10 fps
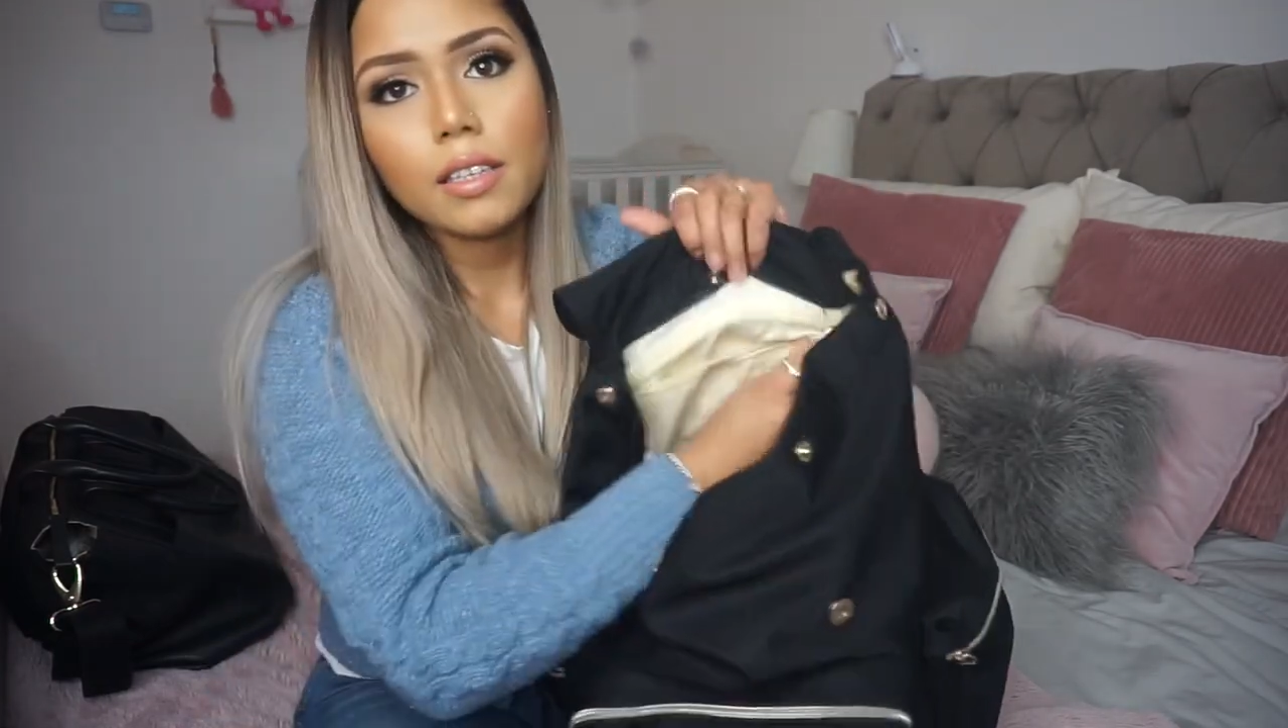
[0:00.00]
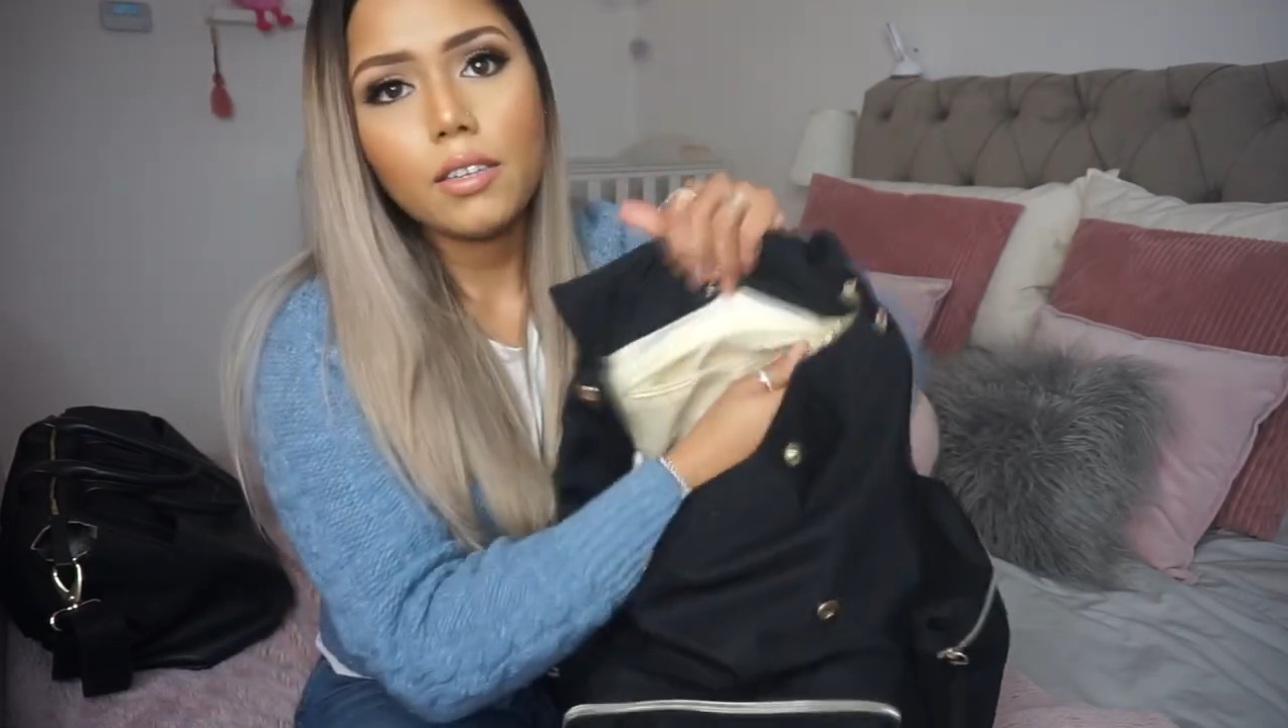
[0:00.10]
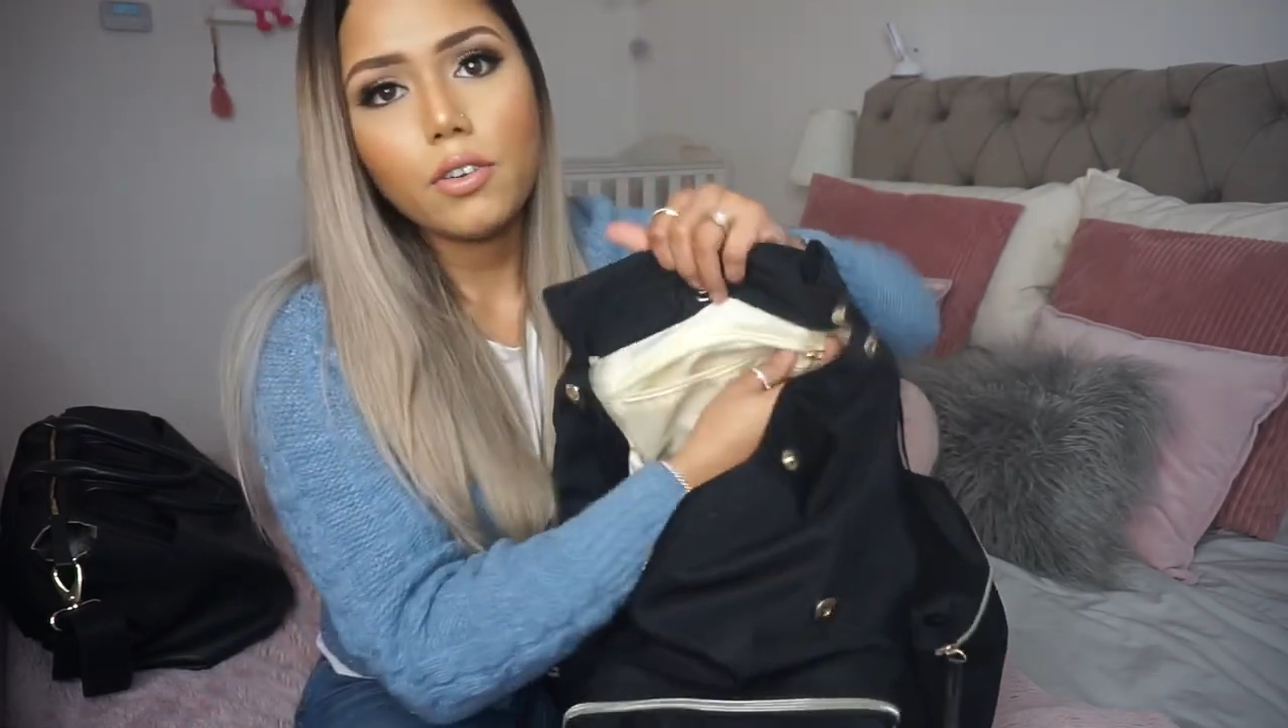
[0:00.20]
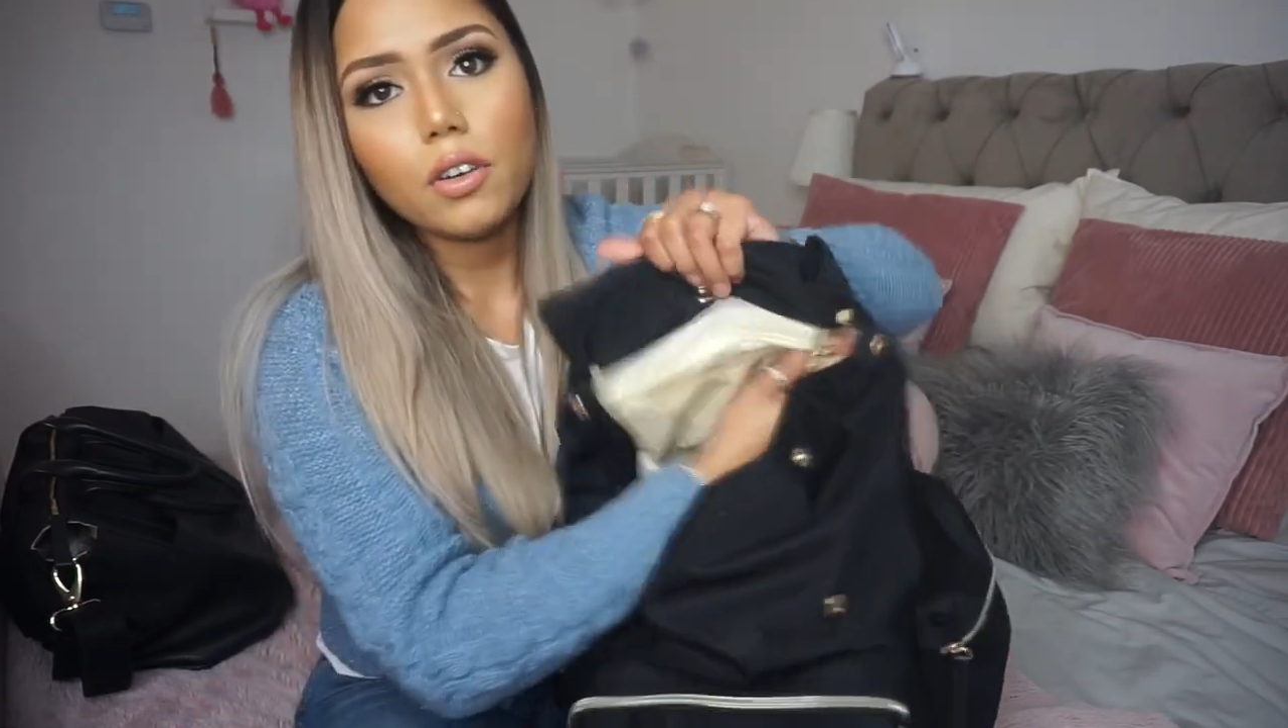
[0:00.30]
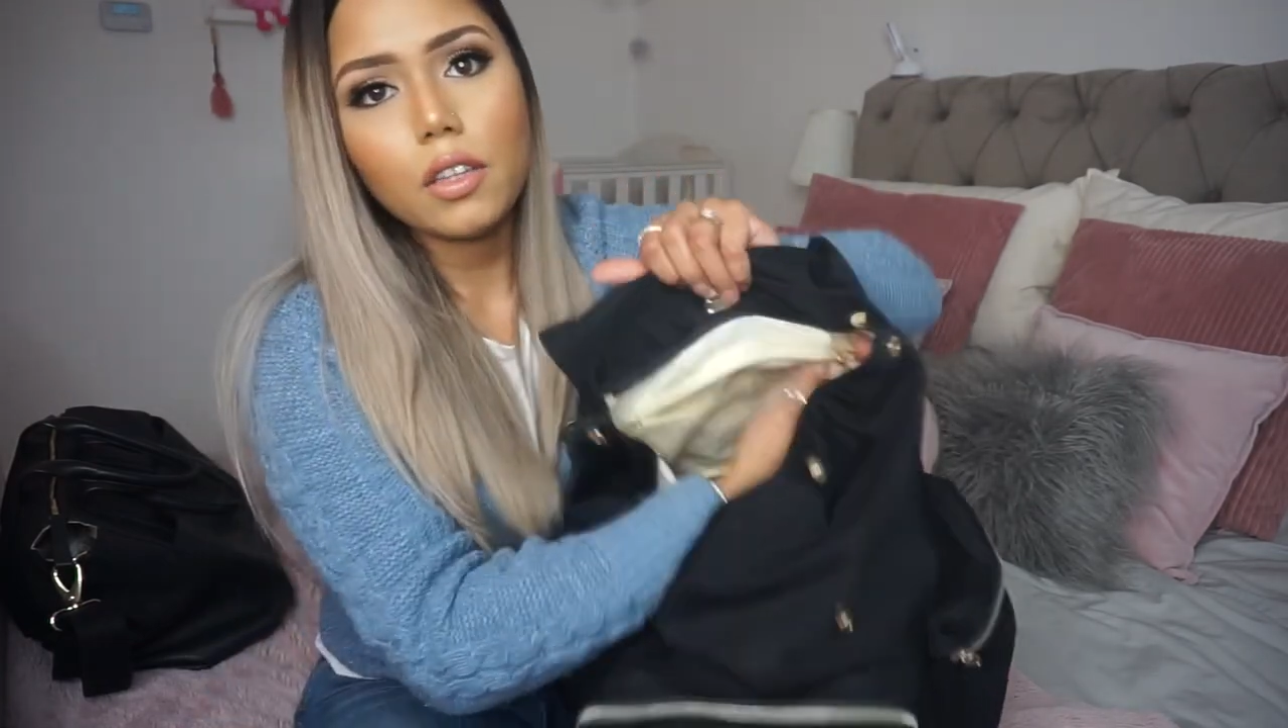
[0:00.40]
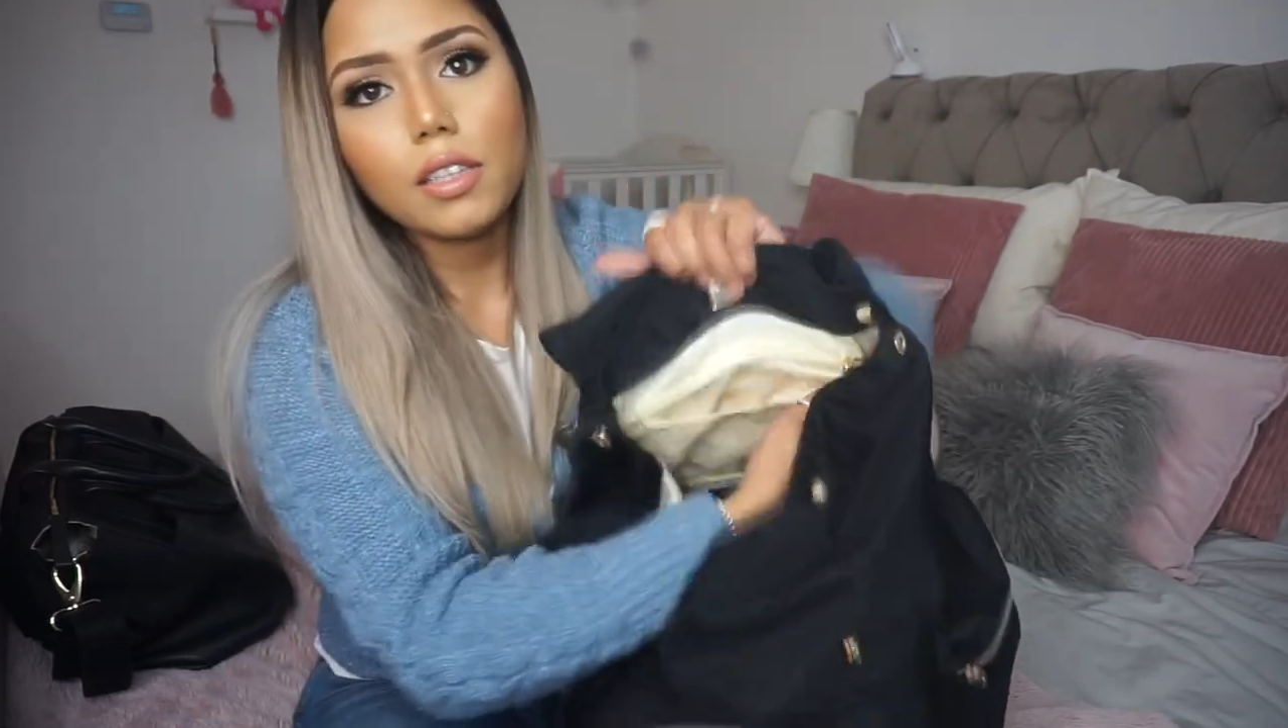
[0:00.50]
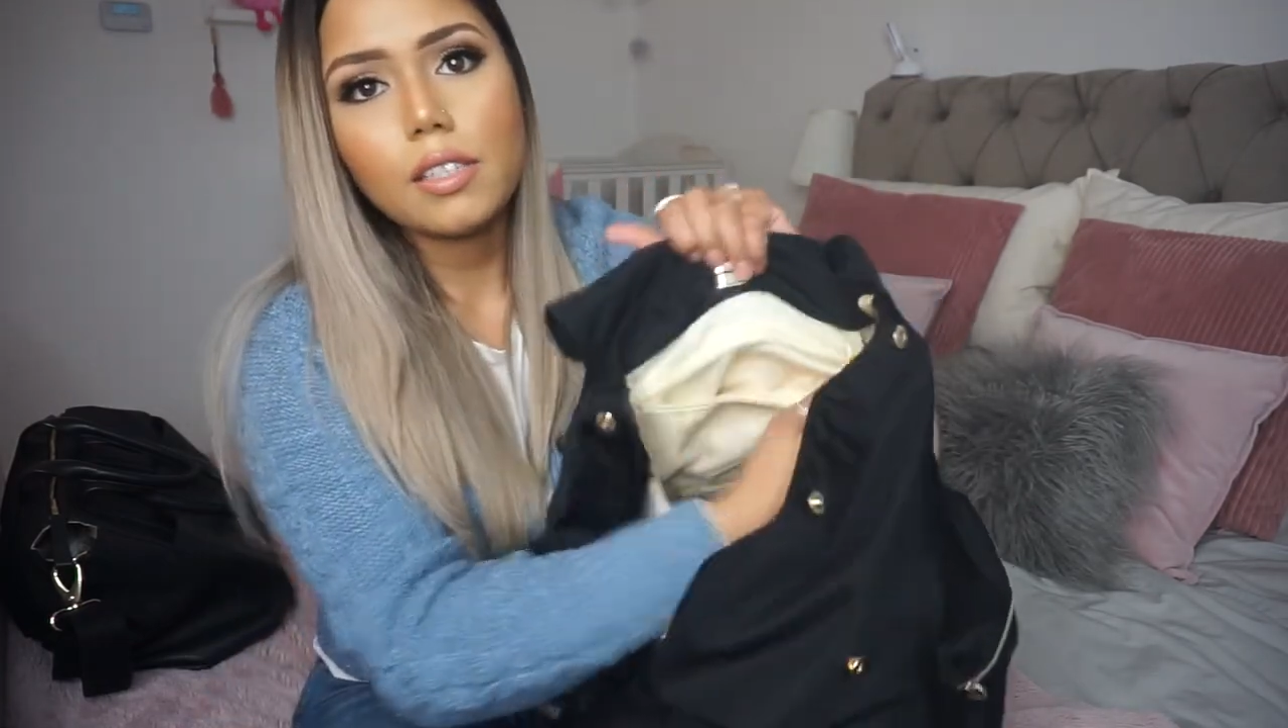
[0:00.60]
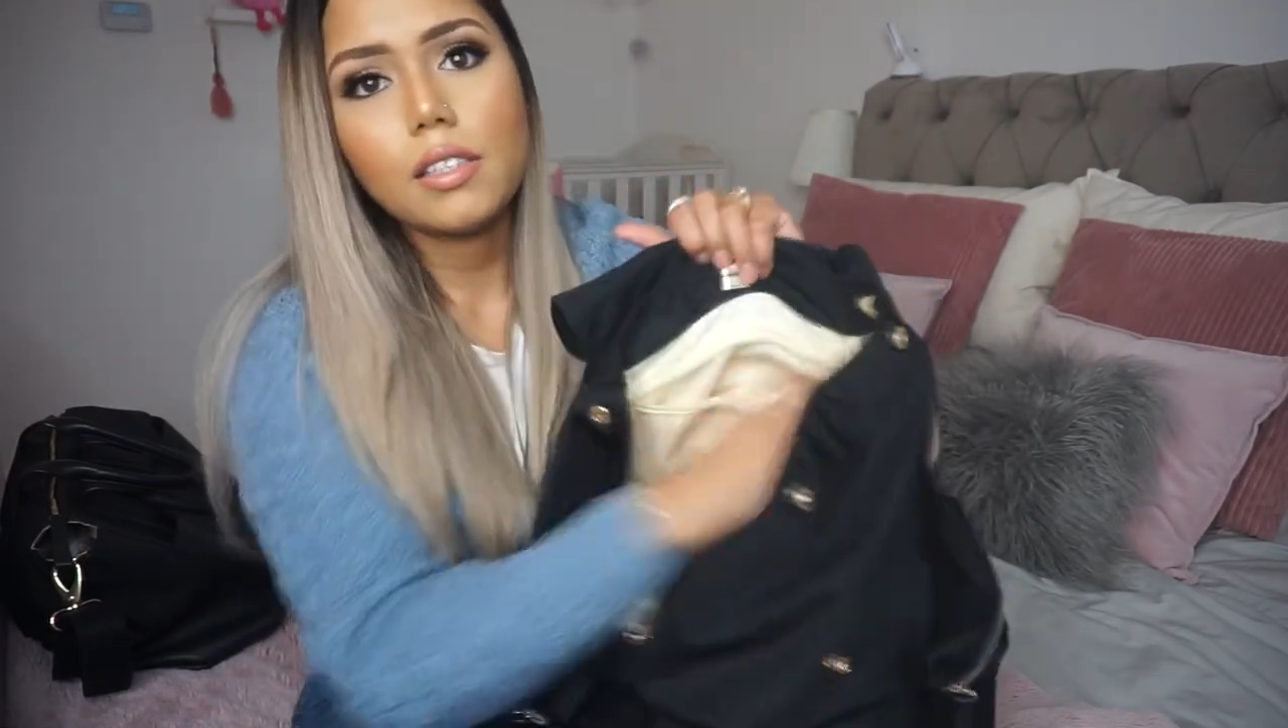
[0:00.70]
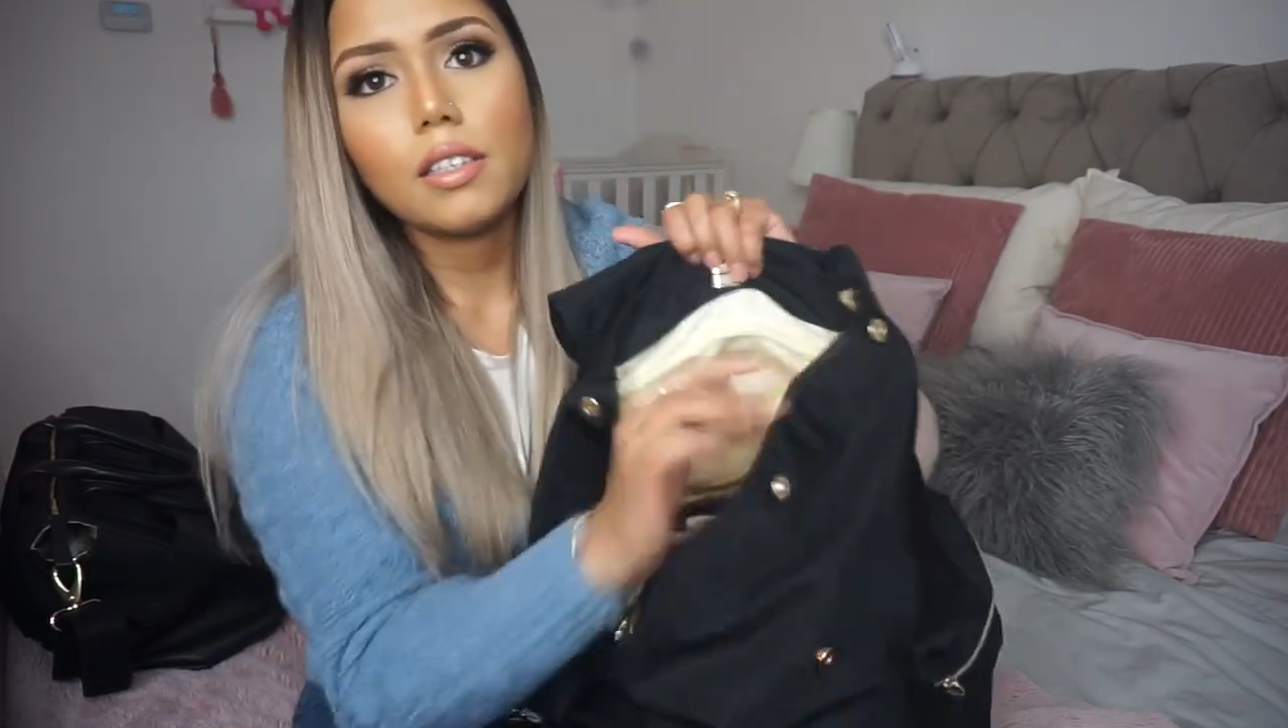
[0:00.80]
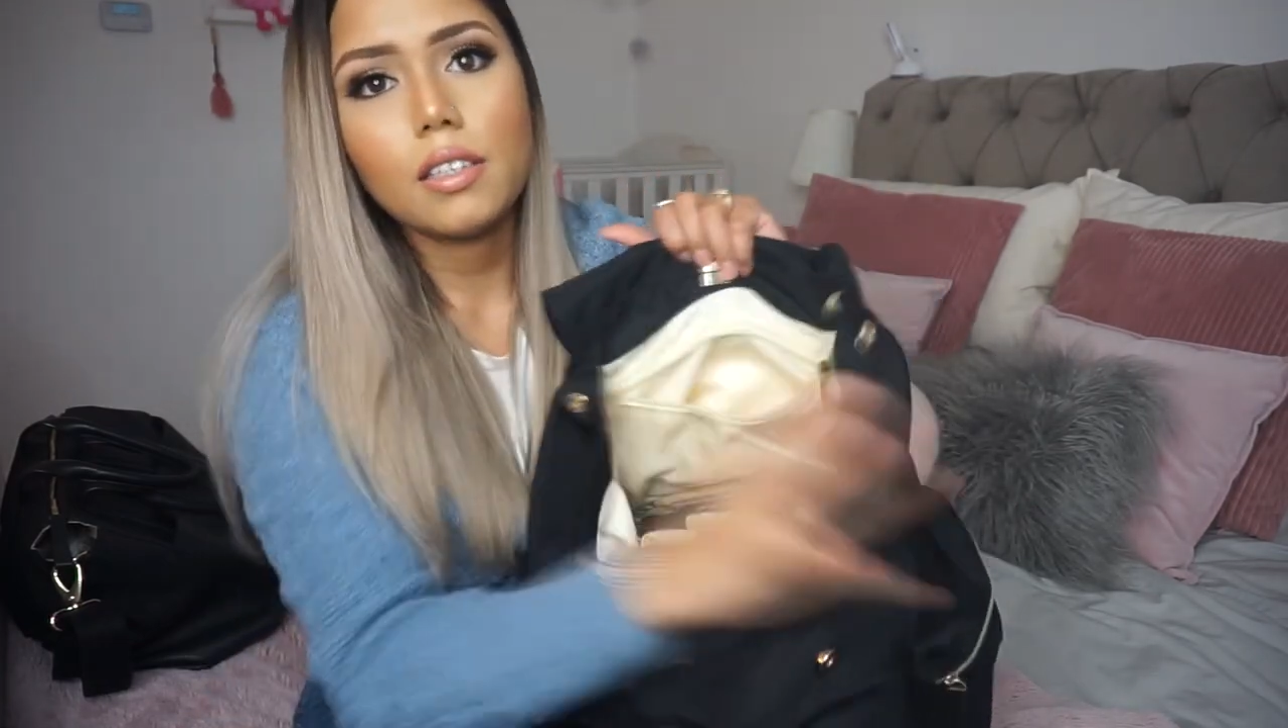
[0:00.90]
you've got
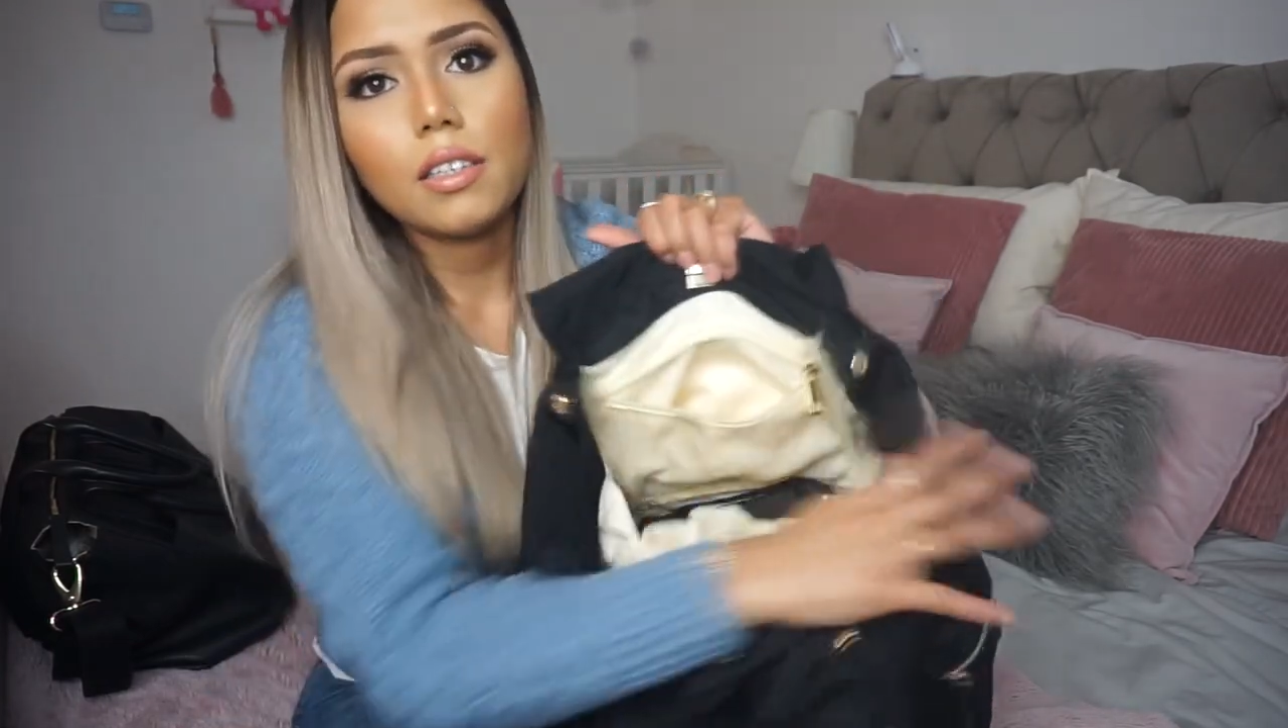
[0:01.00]
this